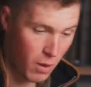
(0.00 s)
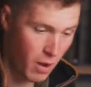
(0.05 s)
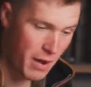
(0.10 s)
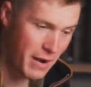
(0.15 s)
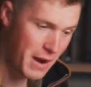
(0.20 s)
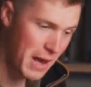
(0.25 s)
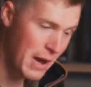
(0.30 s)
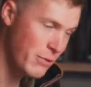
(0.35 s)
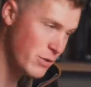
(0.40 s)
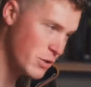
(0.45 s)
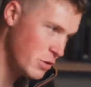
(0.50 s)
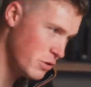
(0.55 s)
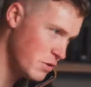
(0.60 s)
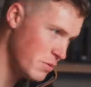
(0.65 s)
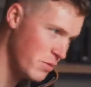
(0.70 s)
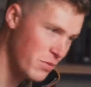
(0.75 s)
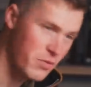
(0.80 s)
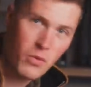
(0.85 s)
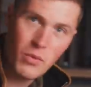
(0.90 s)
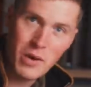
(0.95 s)
buy it now and
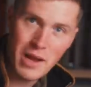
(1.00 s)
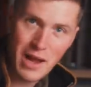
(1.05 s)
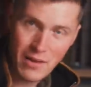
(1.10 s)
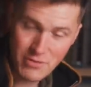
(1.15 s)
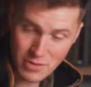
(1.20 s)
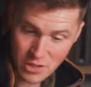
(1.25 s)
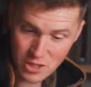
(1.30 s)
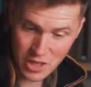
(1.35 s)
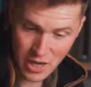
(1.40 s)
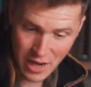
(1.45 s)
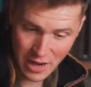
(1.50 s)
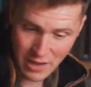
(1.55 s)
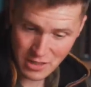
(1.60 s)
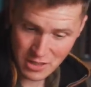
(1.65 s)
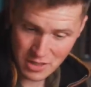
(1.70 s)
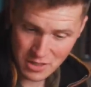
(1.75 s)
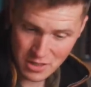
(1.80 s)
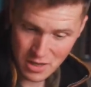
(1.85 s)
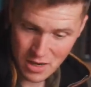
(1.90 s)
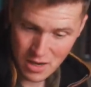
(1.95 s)
use it before we have to
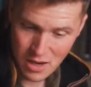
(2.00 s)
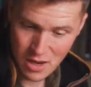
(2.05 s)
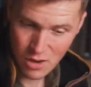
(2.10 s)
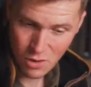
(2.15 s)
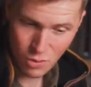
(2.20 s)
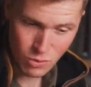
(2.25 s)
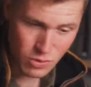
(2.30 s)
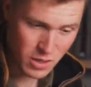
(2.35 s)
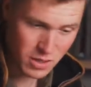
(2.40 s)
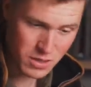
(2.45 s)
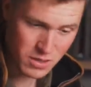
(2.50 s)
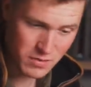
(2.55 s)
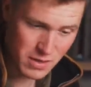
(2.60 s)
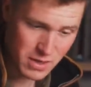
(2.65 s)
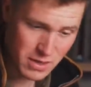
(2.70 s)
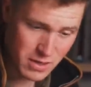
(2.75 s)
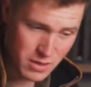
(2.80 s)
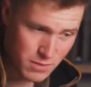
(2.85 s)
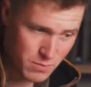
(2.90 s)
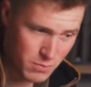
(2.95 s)
change.
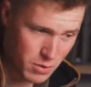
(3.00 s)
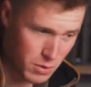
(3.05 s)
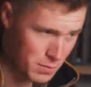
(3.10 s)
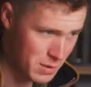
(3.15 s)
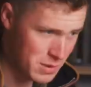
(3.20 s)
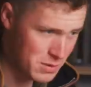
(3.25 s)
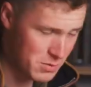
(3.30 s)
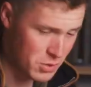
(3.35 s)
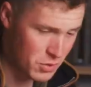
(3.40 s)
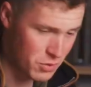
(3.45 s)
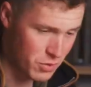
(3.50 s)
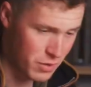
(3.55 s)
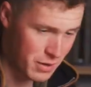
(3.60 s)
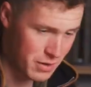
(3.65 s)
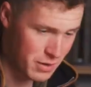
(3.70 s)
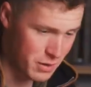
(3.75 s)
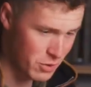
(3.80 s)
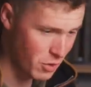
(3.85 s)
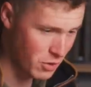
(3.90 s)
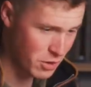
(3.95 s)
Alternatively, put a bismuth through
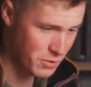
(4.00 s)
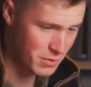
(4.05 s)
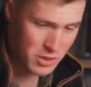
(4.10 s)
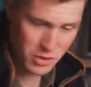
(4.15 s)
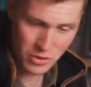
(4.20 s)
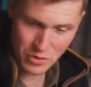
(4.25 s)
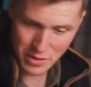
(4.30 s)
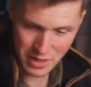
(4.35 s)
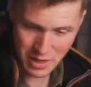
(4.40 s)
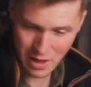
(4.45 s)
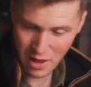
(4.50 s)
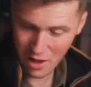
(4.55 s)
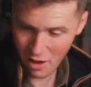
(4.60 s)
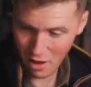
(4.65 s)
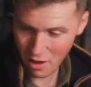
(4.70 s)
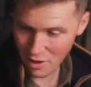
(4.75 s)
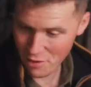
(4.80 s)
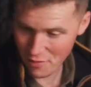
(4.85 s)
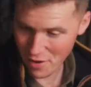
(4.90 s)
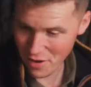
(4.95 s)
it. You're not going to be shooting it at a
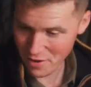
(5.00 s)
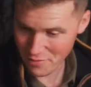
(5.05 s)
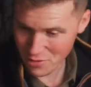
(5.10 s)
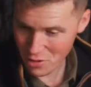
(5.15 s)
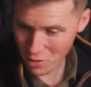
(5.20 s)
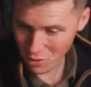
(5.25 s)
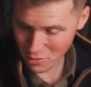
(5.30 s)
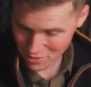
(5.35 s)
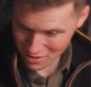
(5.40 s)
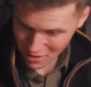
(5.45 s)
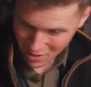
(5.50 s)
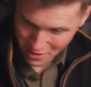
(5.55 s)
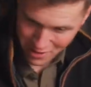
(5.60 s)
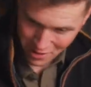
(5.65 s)
high rate of knots, are